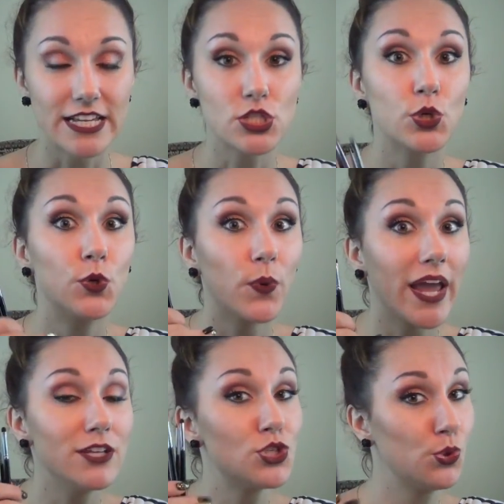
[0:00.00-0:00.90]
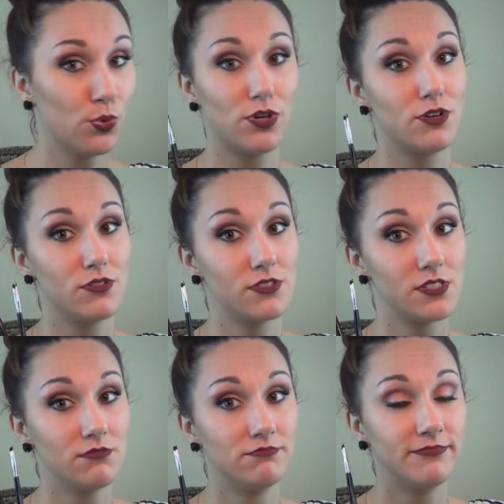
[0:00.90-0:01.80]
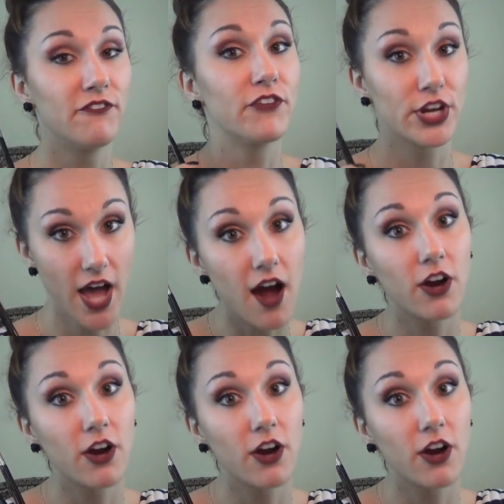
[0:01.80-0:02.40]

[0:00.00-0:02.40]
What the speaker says: It's great tools for your